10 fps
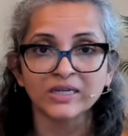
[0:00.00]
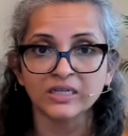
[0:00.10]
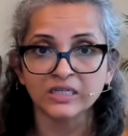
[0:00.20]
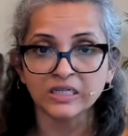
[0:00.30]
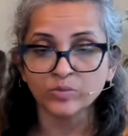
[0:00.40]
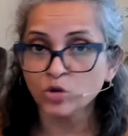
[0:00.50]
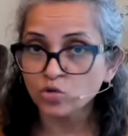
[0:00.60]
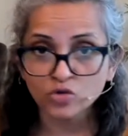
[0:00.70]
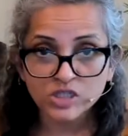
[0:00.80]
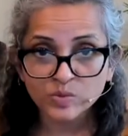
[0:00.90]
in
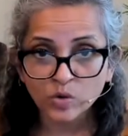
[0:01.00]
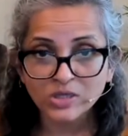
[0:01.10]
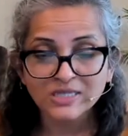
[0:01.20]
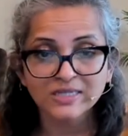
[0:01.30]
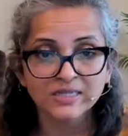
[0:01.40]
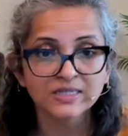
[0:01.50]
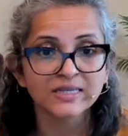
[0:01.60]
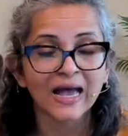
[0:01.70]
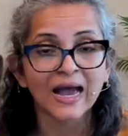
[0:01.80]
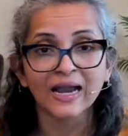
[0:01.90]
immune responses,
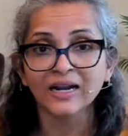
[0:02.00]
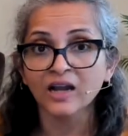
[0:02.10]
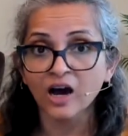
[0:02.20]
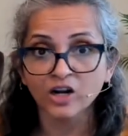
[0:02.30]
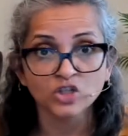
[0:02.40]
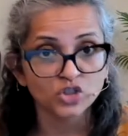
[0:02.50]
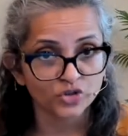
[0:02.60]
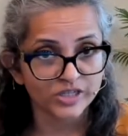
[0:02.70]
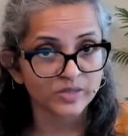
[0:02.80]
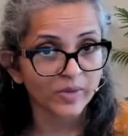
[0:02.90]
and our
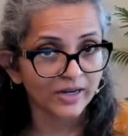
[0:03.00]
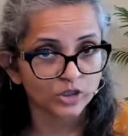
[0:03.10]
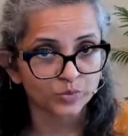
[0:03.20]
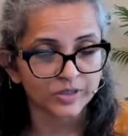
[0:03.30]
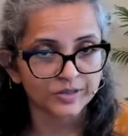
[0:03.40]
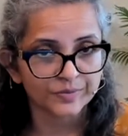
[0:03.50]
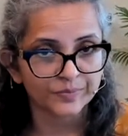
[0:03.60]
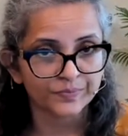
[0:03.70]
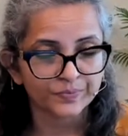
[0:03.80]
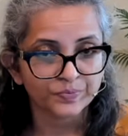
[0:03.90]
stress management.
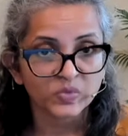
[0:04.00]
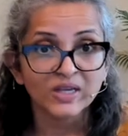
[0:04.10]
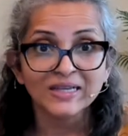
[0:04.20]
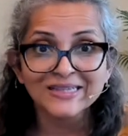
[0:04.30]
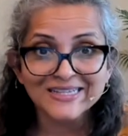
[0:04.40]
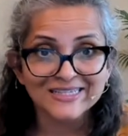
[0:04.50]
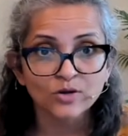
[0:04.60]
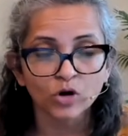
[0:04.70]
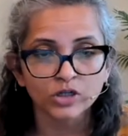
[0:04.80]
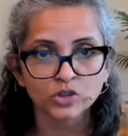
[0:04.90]
This
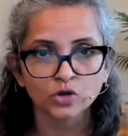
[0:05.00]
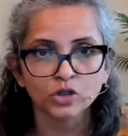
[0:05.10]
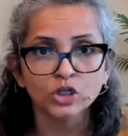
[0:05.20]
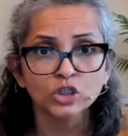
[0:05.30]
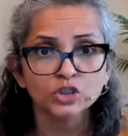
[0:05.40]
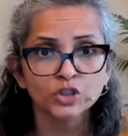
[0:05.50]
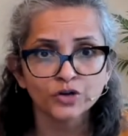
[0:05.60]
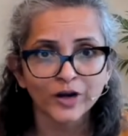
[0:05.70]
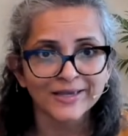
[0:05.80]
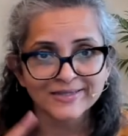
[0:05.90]
cortisol should
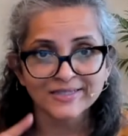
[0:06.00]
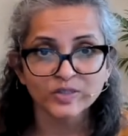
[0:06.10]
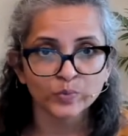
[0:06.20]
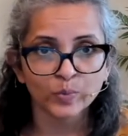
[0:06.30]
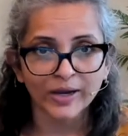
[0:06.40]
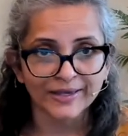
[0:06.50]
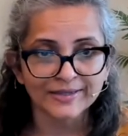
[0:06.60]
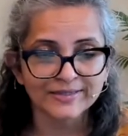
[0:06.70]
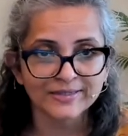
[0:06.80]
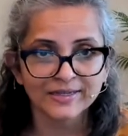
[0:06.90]
rise in
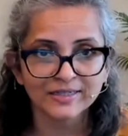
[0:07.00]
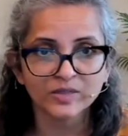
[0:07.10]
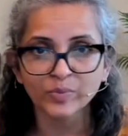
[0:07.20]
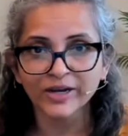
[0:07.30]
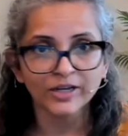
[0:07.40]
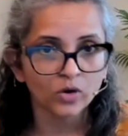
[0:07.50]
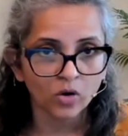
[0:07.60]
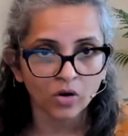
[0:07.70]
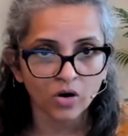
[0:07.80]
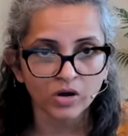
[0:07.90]
spikes depending
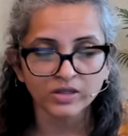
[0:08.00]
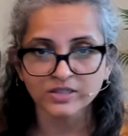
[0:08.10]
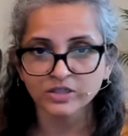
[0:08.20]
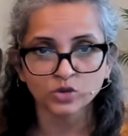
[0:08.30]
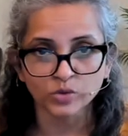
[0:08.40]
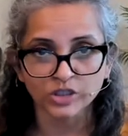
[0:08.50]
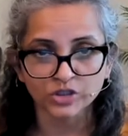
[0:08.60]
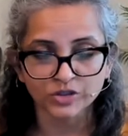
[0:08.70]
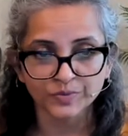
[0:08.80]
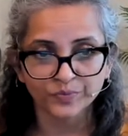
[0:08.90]
on the
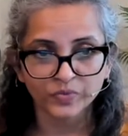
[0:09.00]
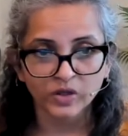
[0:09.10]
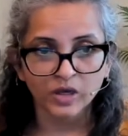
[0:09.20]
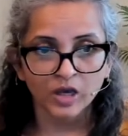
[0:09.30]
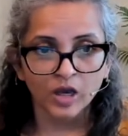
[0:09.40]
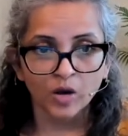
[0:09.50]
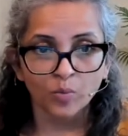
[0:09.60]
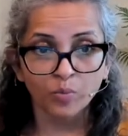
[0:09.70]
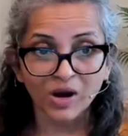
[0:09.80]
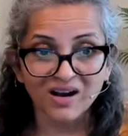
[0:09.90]
situation.
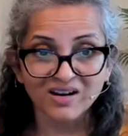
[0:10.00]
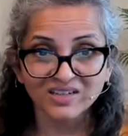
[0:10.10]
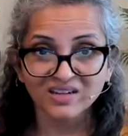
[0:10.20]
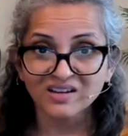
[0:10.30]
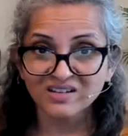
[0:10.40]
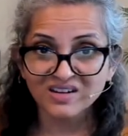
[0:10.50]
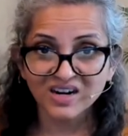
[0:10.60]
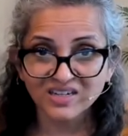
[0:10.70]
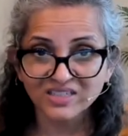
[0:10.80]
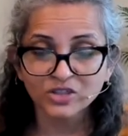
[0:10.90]
But
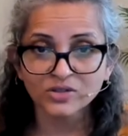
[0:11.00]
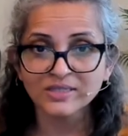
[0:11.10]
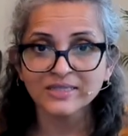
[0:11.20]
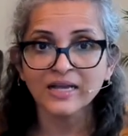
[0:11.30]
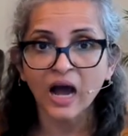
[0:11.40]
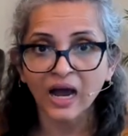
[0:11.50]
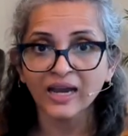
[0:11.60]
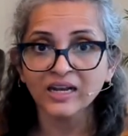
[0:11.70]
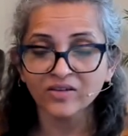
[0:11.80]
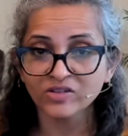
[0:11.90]
continuously
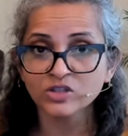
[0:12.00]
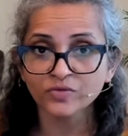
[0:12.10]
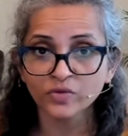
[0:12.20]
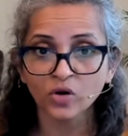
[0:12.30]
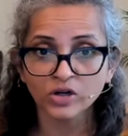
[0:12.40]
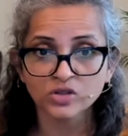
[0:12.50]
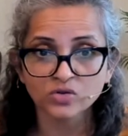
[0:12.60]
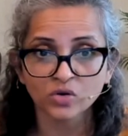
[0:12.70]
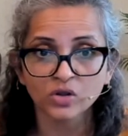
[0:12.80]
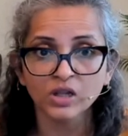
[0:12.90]
high levels of
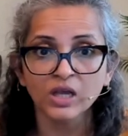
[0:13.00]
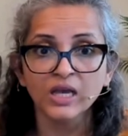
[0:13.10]
cortisol